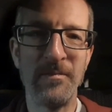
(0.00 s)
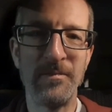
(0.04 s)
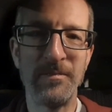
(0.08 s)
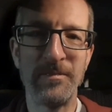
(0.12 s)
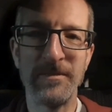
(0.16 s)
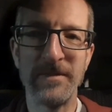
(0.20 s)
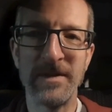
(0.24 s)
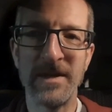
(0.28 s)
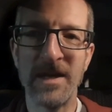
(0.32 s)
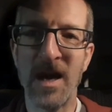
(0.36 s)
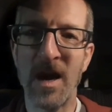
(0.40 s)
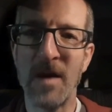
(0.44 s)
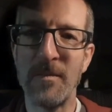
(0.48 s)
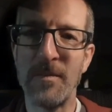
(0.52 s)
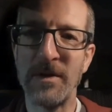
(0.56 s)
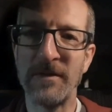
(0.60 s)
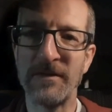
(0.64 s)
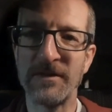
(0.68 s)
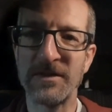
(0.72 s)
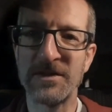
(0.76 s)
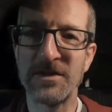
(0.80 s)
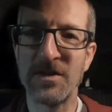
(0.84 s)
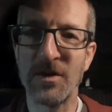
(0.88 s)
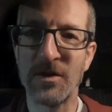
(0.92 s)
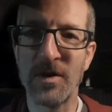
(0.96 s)
you know, a bit of
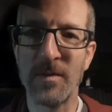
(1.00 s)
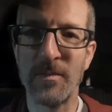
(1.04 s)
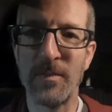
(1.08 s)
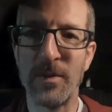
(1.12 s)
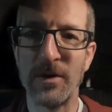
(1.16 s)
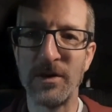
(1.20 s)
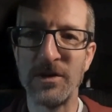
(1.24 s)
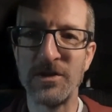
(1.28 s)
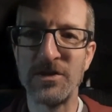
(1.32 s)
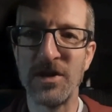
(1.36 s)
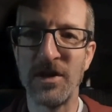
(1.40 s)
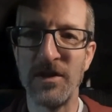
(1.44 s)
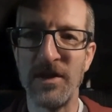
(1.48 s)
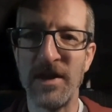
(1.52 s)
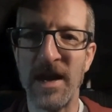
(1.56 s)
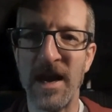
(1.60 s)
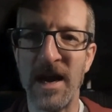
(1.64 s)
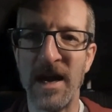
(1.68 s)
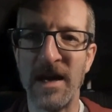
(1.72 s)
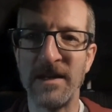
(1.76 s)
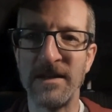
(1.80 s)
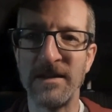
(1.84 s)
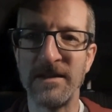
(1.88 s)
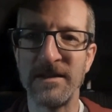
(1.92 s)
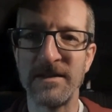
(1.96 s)
a sucker punch at the
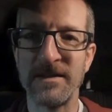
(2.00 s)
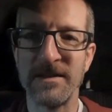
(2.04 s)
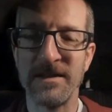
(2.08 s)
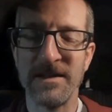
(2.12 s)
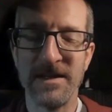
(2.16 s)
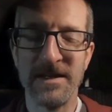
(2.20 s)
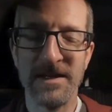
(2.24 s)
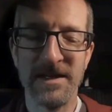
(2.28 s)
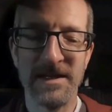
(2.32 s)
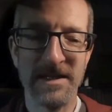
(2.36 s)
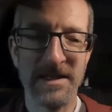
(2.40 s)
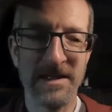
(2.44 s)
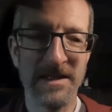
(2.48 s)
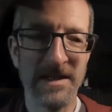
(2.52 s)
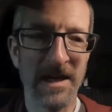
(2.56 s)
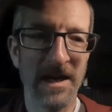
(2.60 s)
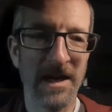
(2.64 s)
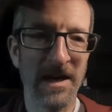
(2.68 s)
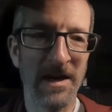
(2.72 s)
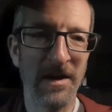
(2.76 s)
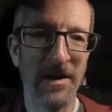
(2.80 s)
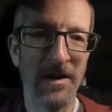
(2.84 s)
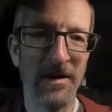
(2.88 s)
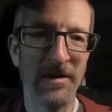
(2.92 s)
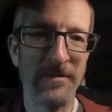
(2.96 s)
end, you
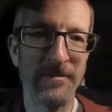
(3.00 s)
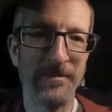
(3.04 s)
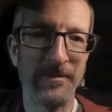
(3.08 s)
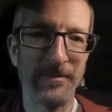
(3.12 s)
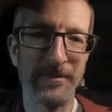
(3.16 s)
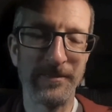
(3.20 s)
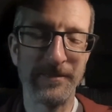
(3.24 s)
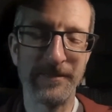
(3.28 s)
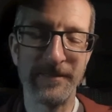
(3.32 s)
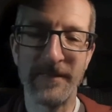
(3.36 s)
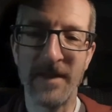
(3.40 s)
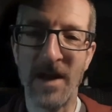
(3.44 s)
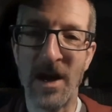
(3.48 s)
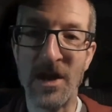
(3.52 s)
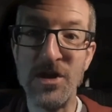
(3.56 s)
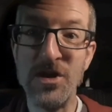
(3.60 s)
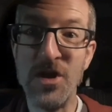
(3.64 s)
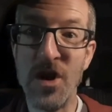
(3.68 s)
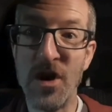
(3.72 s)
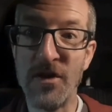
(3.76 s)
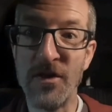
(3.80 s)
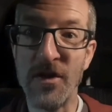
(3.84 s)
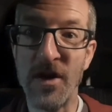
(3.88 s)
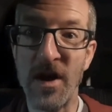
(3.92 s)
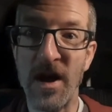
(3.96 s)
know,
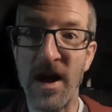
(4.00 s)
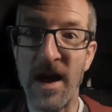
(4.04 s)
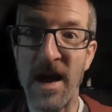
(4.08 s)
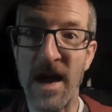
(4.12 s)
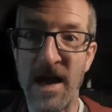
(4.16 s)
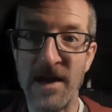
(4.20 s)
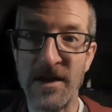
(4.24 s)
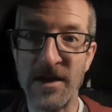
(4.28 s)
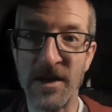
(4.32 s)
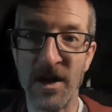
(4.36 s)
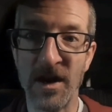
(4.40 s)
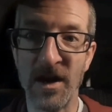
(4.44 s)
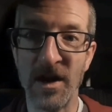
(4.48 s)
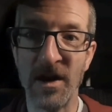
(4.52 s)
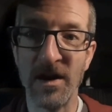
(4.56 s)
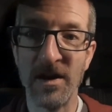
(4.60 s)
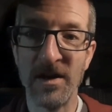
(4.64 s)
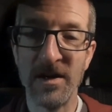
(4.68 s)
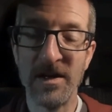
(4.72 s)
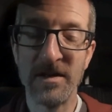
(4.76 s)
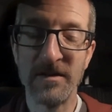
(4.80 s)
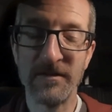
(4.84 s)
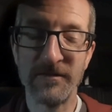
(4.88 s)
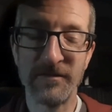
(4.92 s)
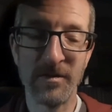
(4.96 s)
another header
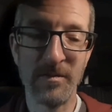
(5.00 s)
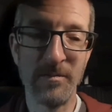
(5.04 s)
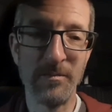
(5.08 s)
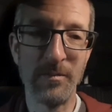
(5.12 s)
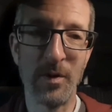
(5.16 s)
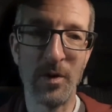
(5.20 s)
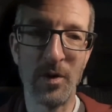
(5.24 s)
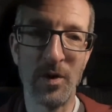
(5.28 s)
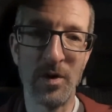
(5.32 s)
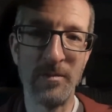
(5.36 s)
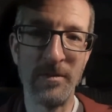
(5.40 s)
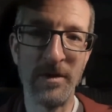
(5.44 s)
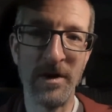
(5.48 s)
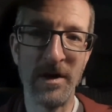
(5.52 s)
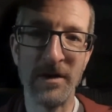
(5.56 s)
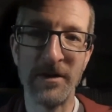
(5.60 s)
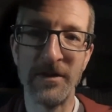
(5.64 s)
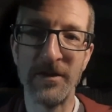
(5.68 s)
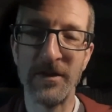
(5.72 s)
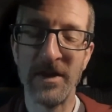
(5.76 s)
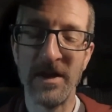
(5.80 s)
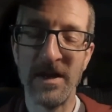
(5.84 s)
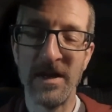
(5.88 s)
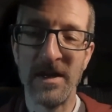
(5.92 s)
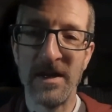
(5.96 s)
from
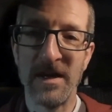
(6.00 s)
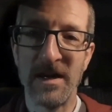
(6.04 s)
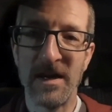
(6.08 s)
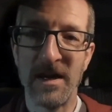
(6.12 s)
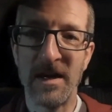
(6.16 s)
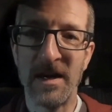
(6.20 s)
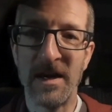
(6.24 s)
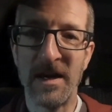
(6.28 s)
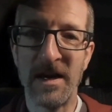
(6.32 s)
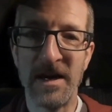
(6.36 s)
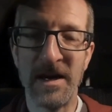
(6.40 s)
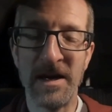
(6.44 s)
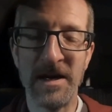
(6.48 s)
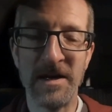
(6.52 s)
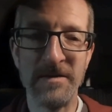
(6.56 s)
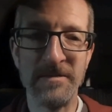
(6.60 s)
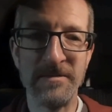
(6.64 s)
Bournemouth. Yeah, I